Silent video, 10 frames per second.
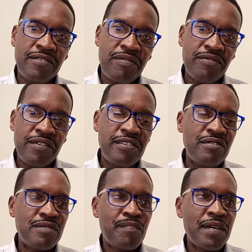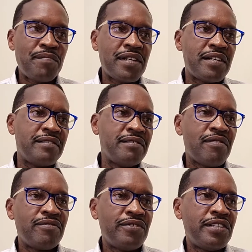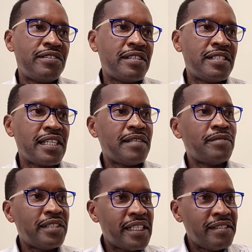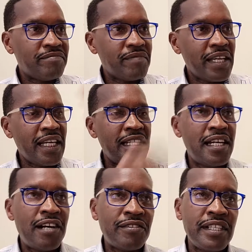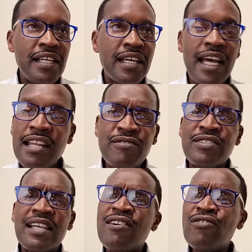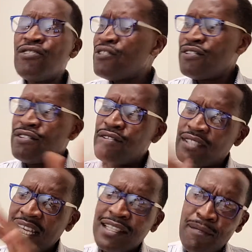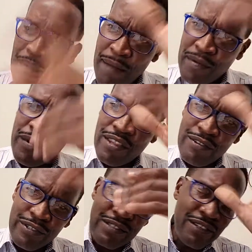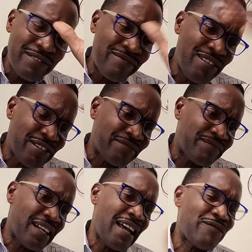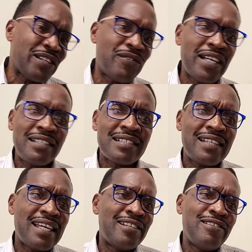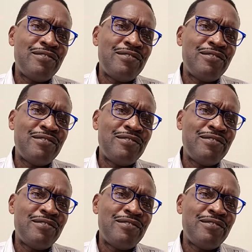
through the newspaper, threw it on the table, and headed out. And he'd say, "Oh, no, no, no, no! Take the paper with you." So after a while, I was like, you know